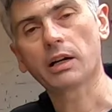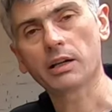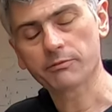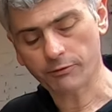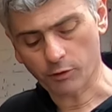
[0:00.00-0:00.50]

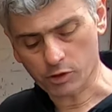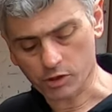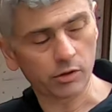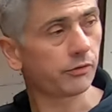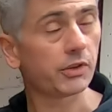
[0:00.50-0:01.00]
I'm fortunate
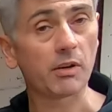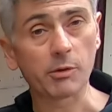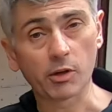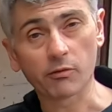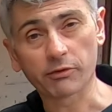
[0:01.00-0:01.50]
enough to have
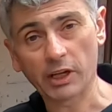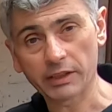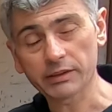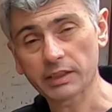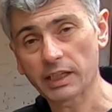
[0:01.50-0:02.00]
my own
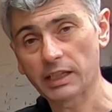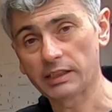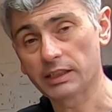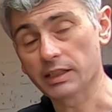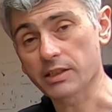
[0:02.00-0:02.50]
van.
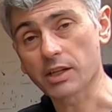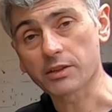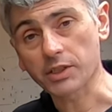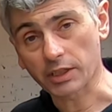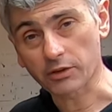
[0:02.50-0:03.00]
I
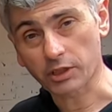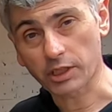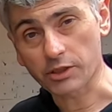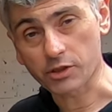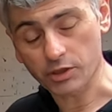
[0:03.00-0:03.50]
tend to take the
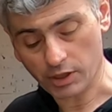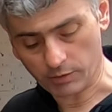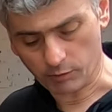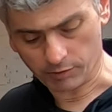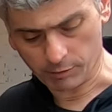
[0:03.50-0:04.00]
kitchen
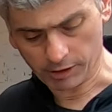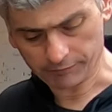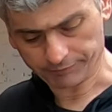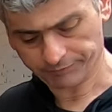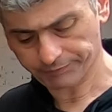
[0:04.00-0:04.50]
sink with me.
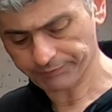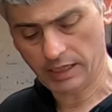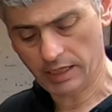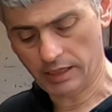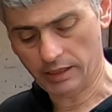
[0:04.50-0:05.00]

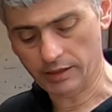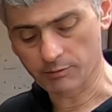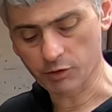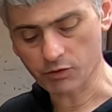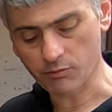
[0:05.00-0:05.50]
You
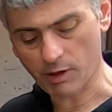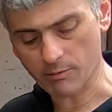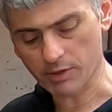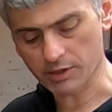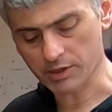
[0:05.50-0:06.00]
must
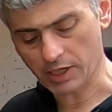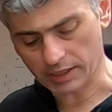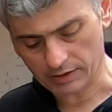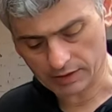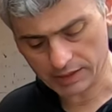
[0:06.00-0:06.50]
remember to
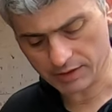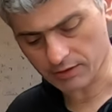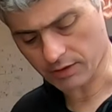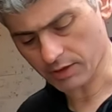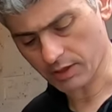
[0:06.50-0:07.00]
take your
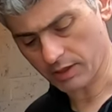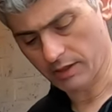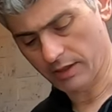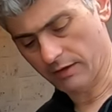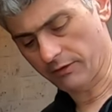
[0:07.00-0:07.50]
license
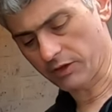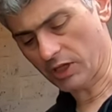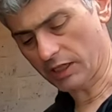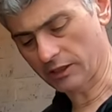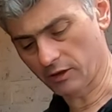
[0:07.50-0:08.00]
for
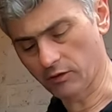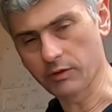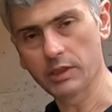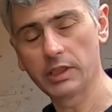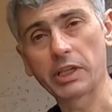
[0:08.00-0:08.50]
signing on.
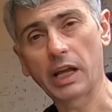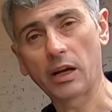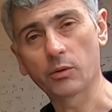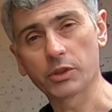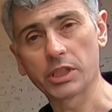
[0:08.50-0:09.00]

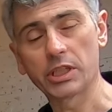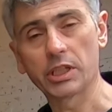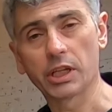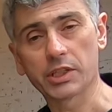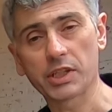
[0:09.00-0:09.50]
Now
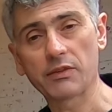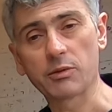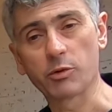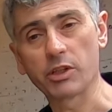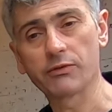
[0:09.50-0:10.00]
the safety
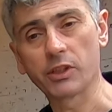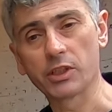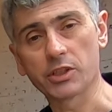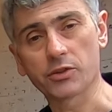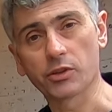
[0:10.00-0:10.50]
briefing
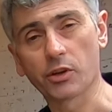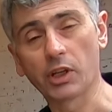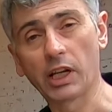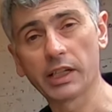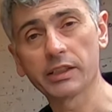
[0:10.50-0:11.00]
is done
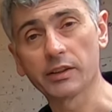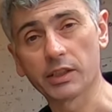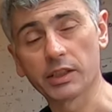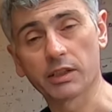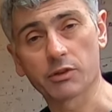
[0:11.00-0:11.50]
online, and then they have